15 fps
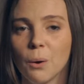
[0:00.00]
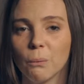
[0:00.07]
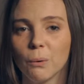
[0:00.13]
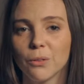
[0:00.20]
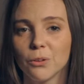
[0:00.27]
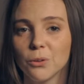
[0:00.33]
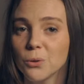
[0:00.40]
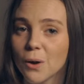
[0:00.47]

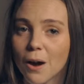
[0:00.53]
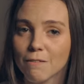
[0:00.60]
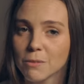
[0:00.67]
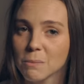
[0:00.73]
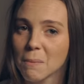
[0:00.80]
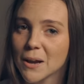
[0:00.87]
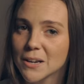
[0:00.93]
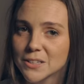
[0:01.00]
Whether you have
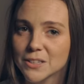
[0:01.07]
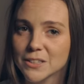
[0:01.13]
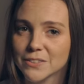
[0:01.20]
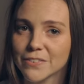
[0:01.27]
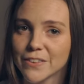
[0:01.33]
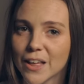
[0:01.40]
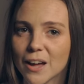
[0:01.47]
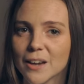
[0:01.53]
the patience
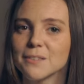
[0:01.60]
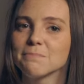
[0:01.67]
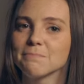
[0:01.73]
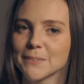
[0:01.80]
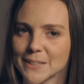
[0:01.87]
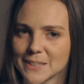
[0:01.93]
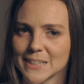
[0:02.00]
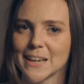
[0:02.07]
for that
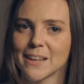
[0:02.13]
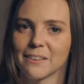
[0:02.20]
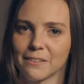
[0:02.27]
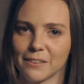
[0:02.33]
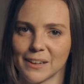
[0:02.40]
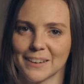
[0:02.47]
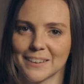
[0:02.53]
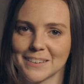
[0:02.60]
is another
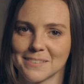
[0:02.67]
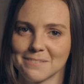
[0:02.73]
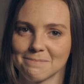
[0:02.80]
thing.